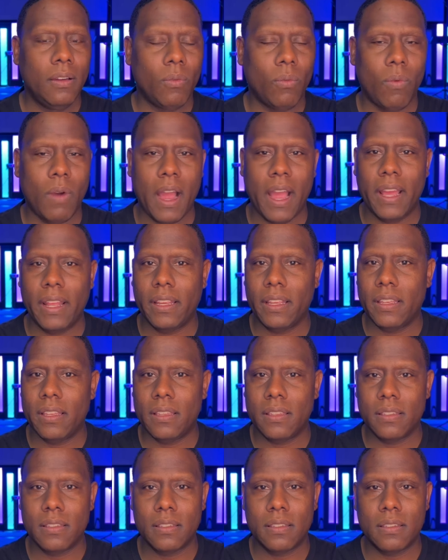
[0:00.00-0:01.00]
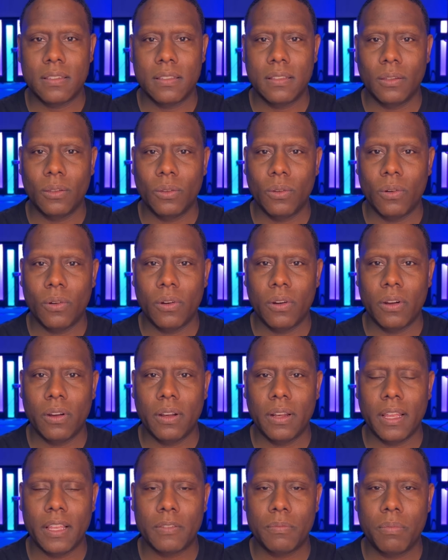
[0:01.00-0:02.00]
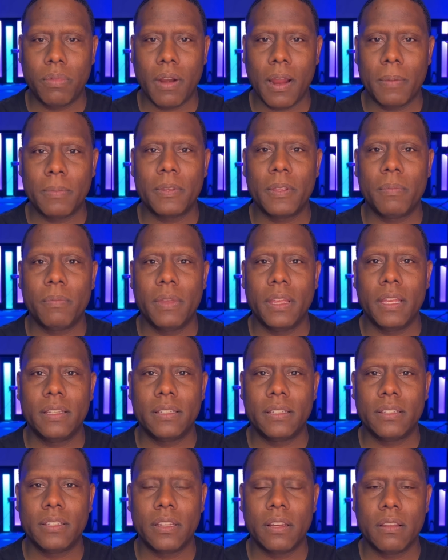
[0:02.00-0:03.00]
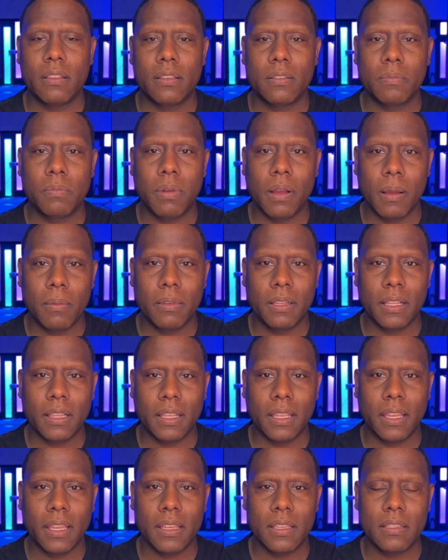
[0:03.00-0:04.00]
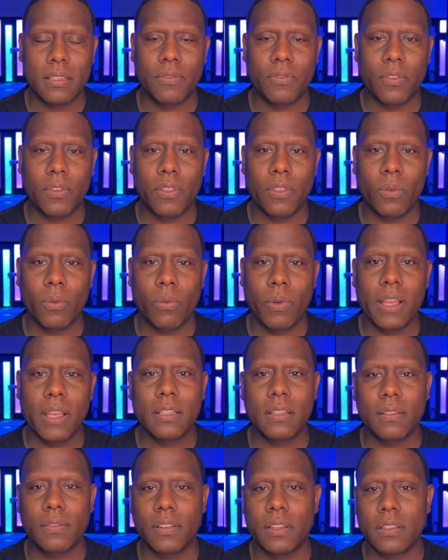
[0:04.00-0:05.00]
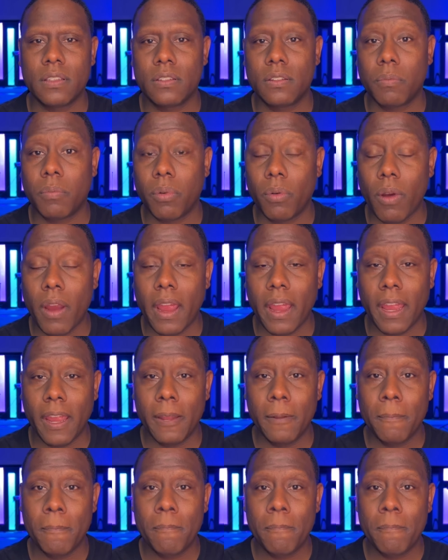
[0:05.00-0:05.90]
why it is the Lord has prompted me to share this publicly, is for the rest of us to pray